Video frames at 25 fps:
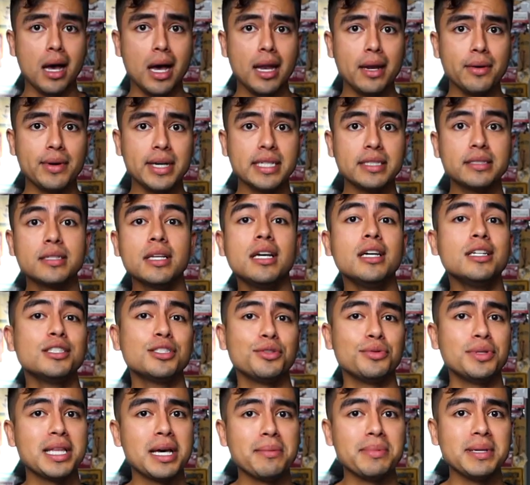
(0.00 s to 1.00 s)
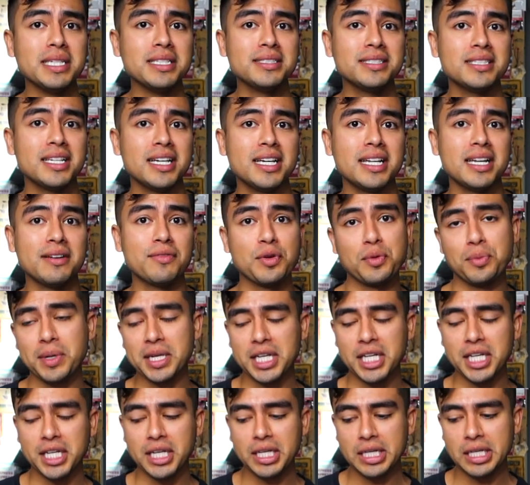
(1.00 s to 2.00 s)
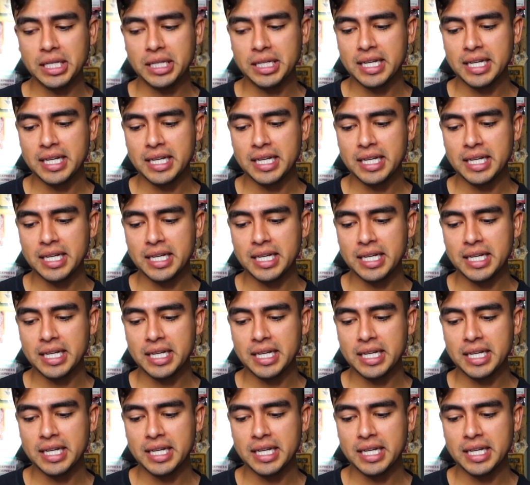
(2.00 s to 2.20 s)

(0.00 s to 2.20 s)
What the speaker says: Anyways, so with that being said, everybody.